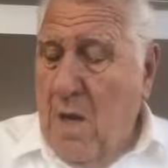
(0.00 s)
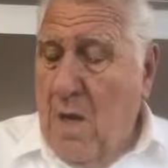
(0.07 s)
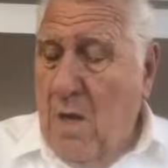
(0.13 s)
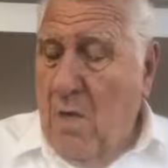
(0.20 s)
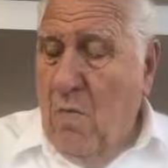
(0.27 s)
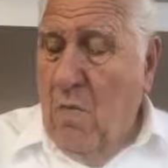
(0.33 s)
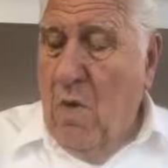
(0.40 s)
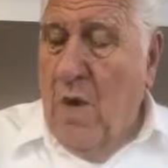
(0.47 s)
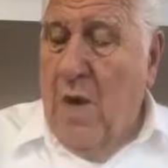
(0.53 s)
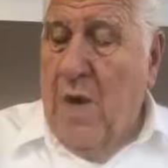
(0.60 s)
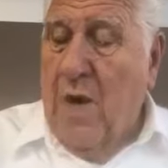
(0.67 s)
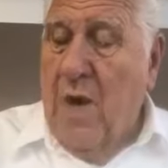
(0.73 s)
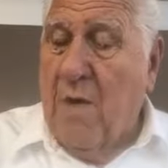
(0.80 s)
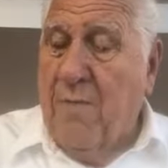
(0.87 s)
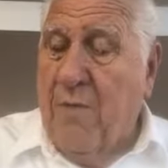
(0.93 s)
We're
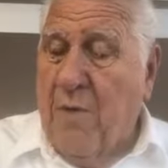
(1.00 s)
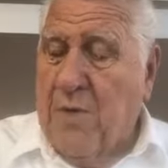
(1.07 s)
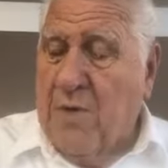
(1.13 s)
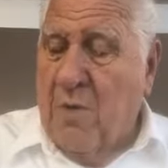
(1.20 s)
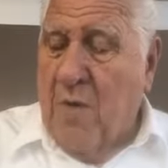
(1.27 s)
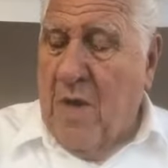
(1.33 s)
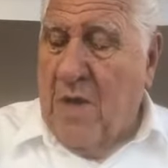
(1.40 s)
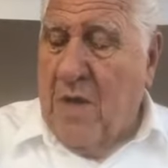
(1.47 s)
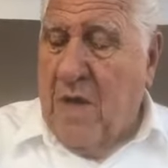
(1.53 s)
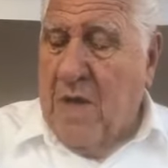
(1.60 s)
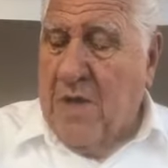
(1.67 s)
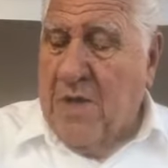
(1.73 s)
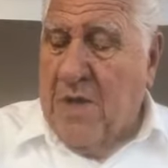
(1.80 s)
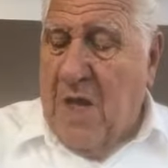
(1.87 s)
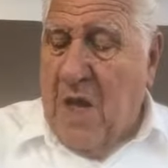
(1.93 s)
in 1
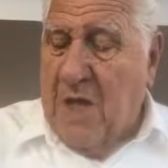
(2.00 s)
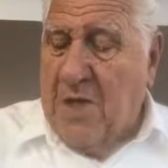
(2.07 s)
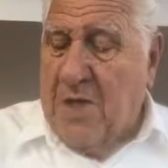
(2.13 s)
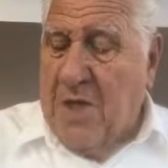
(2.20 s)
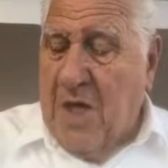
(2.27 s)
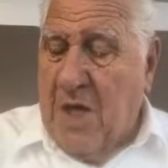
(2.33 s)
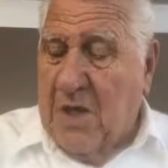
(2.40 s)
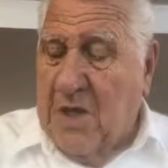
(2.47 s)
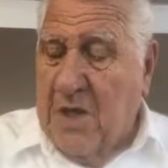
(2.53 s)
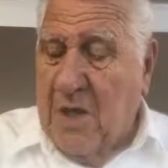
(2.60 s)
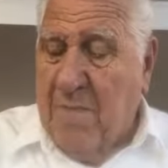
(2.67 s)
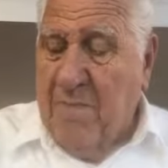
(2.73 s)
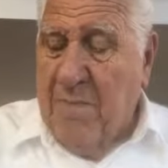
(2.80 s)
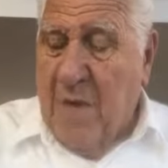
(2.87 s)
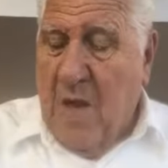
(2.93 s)
Corinthians 10:6.
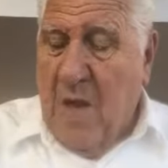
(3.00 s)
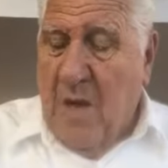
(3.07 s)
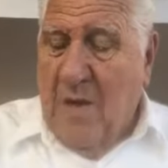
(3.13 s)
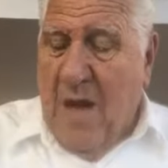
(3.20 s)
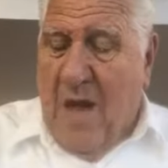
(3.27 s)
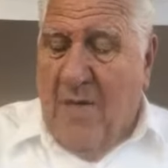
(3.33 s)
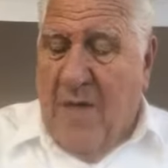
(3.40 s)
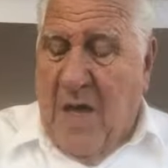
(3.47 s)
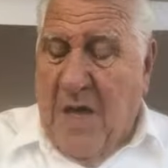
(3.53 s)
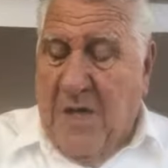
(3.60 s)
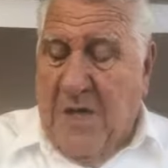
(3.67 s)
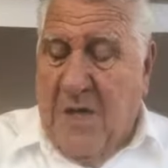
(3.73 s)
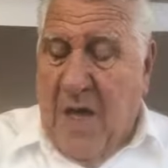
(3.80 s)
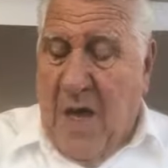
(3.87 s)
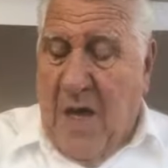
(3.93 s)
Now
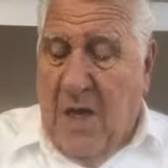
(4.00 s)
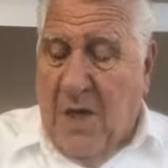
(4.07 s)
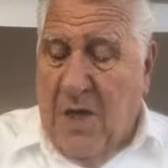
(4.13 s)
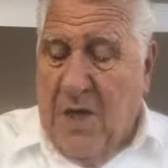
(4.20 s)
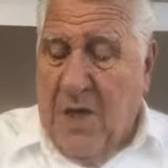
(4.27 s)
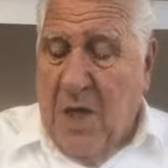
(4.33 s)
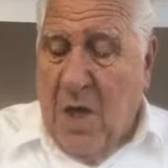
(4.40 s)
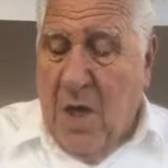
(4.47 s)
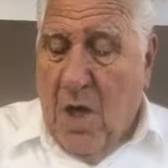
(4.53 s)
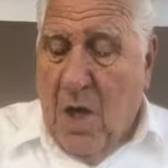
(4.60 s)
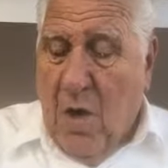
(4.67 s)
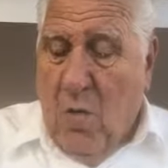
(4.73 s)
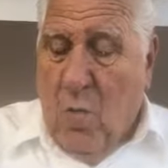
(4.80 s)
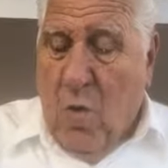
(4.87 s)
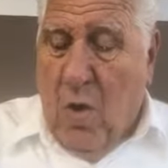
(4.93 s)
these things
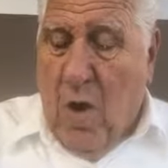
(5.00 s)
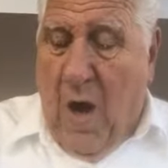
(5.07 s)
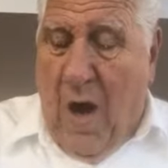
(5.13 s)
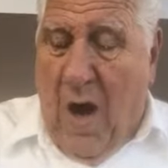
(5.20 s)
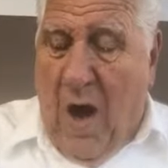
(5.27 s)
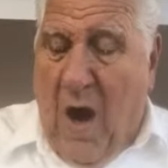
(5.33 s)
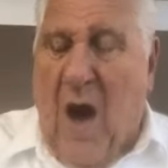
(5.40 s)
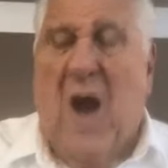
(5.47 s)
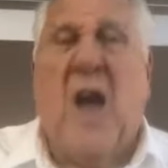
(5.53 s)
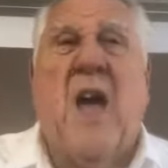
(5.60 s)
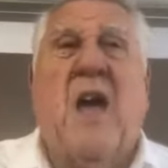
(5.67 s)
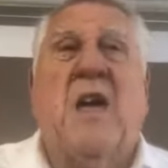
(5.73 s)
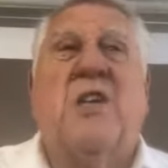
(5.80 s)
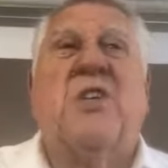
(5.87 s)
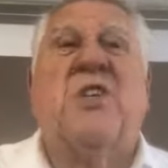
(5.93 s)
were our
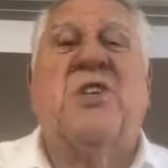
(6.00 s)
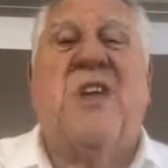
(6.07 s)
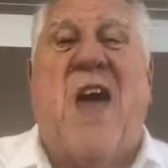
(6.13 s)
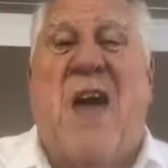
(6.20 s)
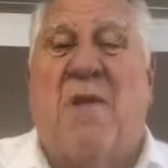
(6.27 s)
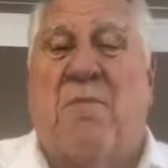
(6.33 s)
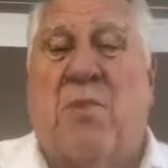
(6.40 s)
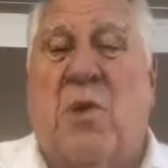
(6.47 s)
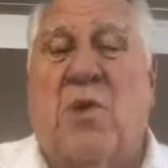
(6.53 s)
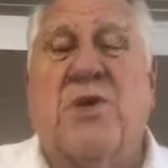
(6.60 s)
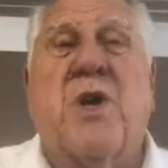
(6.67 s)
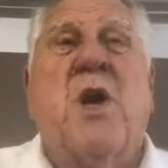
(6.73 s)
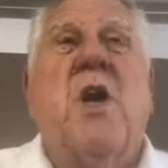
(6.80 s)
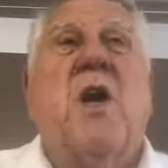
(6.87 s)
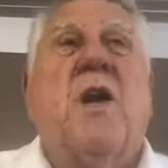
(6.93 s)

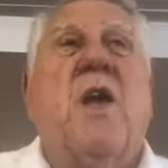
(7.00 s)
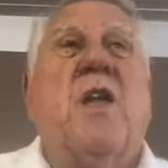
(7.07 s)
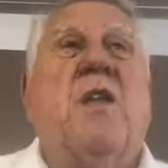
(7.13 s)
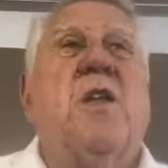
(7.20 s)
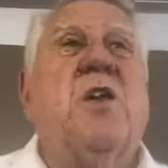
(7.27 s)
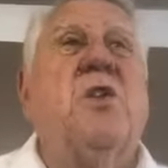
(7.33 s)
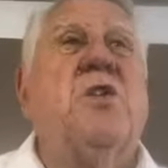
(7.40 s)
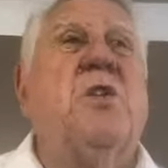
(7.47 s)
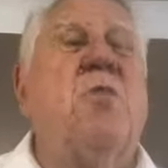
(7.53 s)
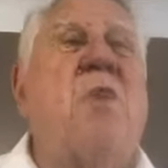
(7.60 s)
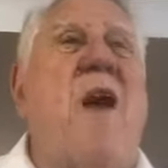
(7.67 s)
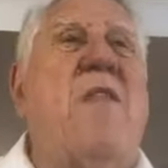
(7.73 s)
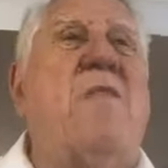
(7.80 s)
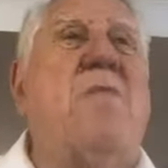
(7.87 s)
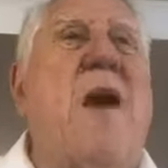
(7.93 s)
examples. Do you see
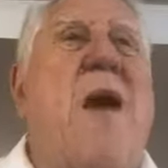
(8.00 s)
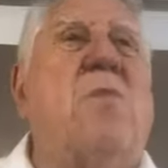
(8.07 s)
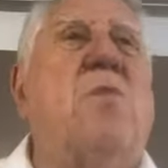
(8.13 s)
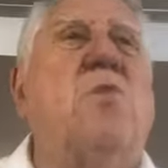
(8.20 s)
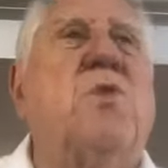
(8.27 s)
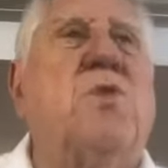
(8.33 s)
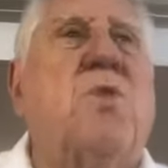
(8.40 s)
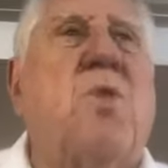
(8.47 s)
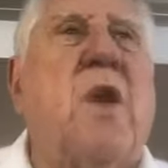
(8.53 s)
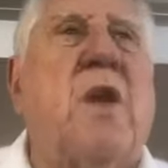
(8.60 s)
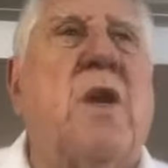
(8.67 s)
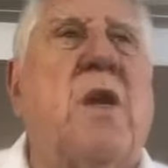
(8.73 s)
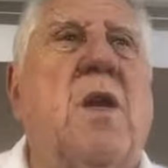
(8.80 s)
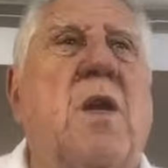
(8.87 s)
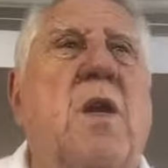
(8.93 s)
why the Bible was
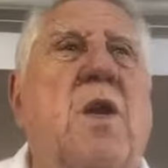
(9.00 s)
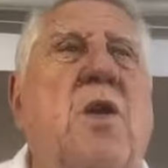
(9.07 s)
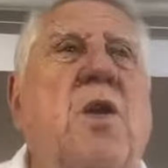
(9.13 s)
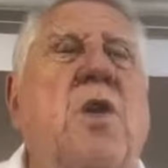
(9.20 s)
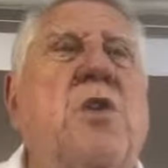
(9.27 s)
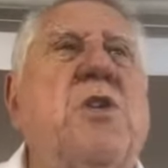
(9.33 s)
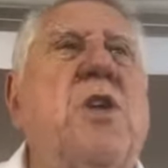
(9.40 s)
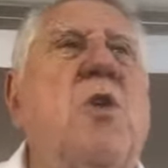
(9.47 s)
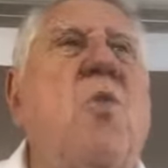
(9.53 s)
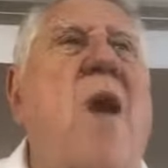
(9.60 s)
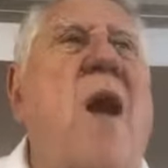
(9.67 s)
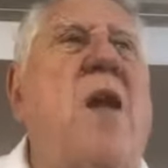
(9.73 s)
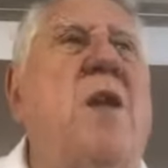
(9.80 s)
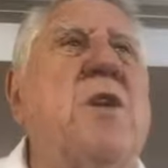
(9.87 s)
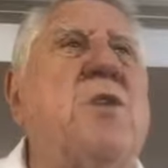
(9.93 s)
written? Do you see
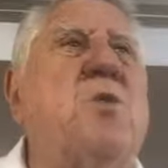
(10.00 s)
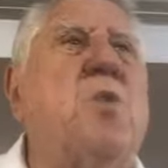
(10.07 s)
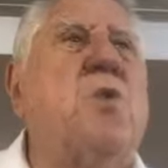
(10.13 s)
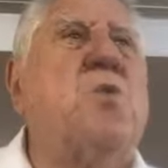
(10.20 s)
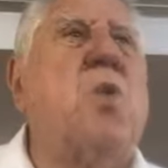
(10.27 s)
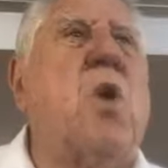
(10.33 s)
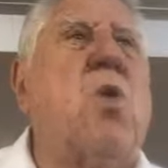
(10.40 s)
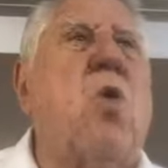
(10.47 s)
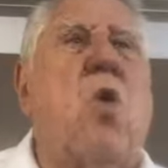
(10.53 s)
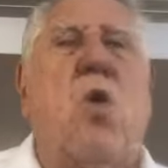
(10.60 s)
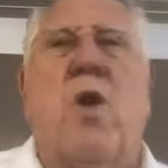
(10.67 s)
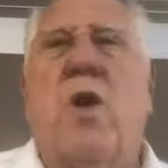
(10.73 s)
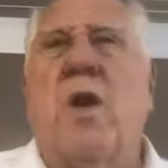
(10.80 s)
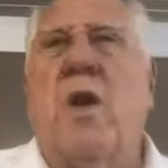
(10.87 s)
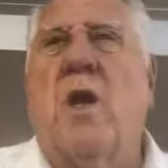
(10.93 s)
why all this was
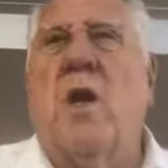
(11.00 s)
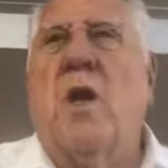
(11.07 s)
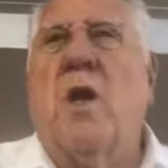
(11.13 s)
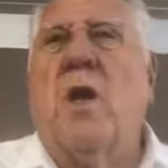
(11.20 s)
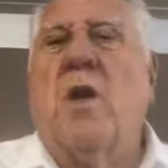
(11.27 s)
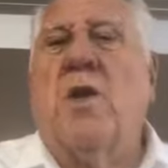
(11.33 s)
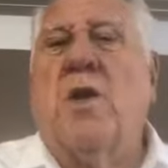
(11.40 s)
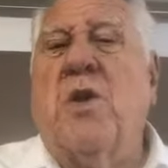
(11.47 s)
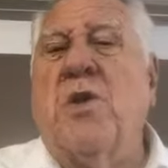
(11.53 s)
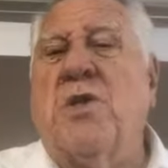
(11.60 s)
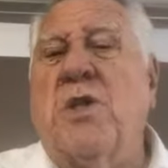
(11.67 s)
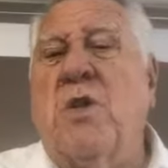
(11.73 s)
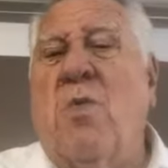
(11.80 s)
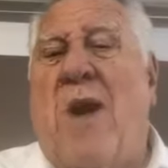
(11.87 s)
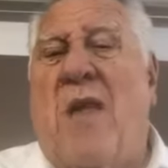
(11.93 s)
recorded? Do you
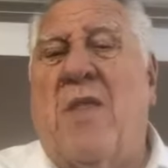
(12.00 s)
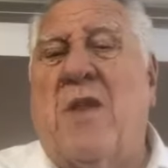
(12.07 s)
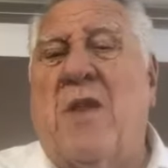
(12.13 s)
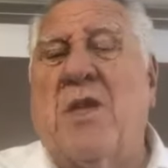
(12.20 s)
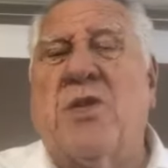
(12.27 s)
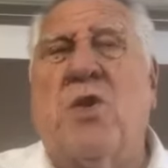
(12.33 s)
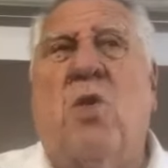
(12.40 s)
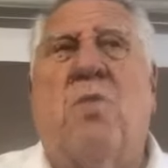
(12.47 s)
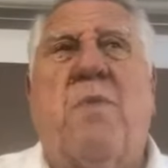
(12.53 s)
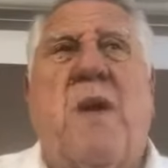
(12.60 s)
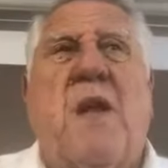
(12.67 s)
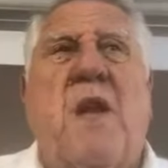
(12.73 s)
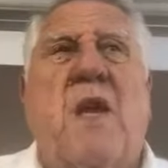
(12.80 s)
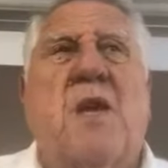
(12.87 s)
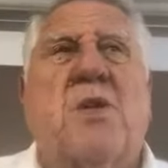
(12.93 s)
see why the
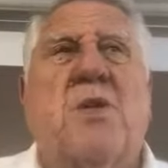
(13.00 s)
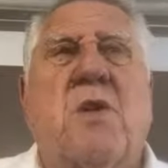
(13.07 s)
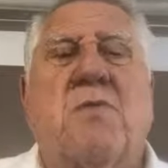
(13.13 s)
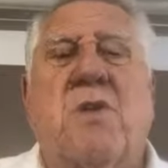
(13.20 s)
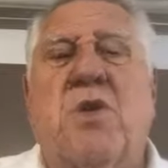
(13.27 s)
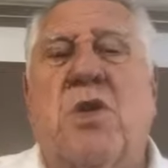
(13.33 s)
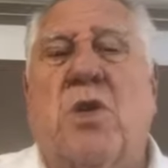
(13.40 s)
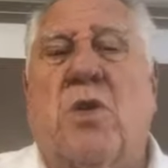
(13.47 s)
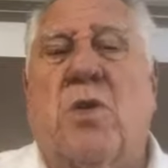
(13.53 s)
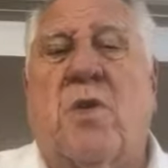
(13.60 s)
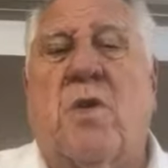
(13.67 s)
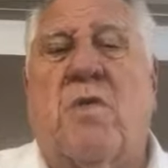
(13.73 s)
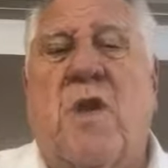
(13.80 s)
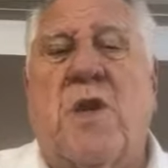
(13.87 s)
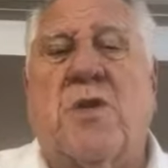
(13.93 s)
disobedience of the
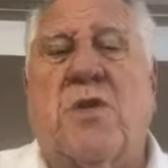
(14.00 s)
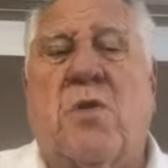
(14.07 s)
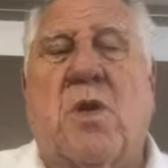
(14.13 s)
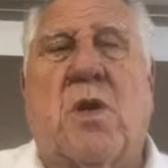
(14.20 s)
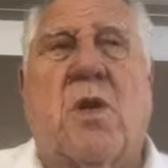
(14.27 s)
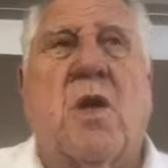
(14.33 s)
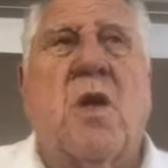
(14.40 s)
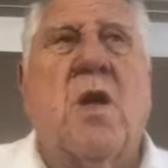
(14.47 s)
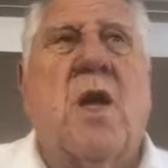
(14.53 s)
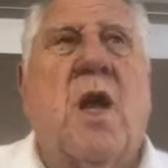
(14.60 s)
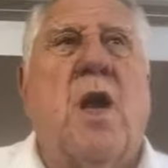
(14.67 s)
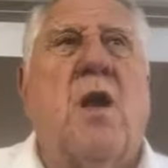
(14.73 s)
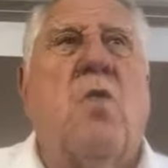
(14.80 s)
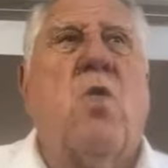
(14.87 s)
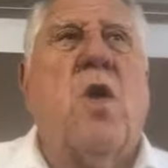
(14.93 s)
children of Israel
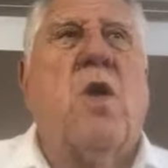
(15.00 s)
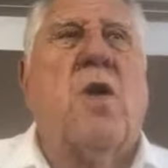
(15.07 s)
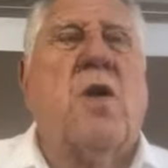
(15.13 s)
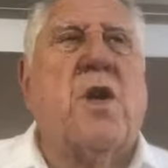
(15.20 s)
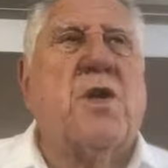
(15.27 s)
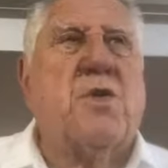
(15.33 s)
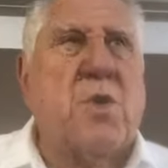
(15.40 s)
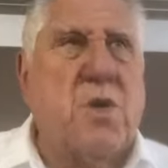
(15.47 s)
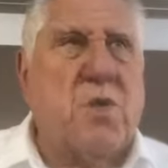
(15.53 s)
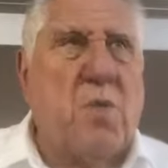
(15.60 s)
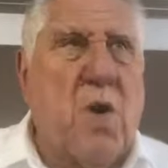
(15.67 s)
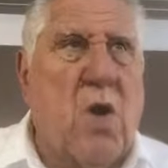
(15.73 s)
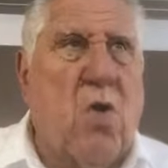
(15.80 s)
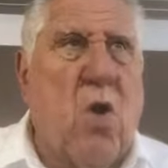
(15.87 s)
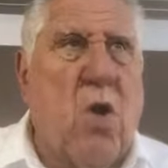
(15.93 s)
in the wilderness was
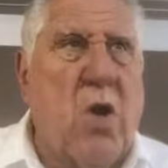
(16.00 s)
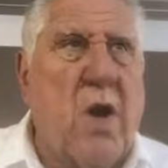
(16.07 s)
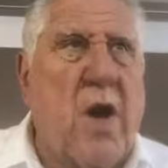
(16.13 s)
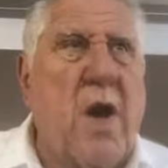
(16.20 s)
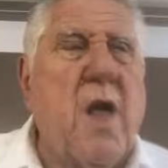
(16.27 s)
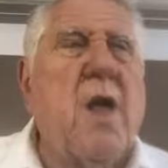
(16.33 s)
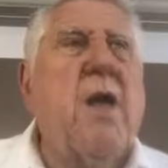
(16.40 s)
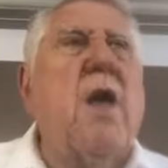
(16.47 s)
recorded?